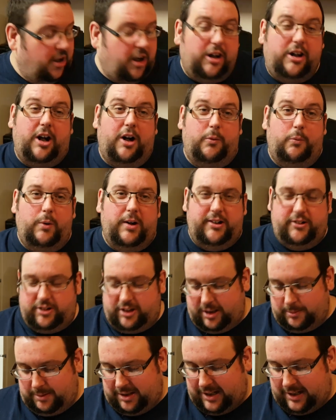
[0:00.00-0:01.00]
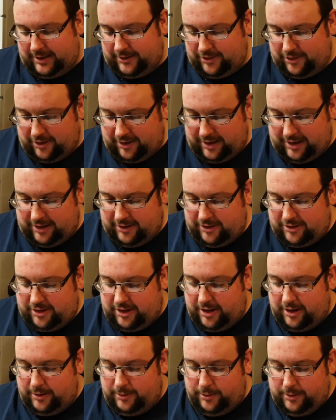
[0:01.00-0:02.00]
I can't wait to get my hands on it.
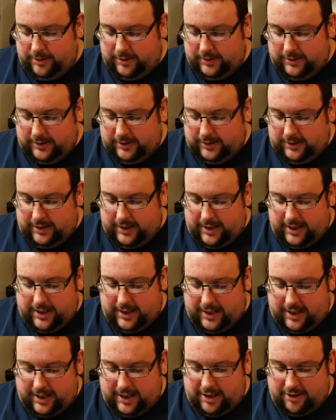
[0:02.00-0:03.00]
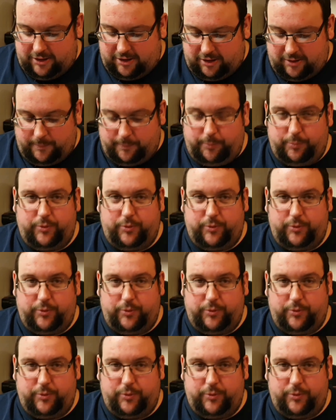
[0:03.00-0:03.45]
So it is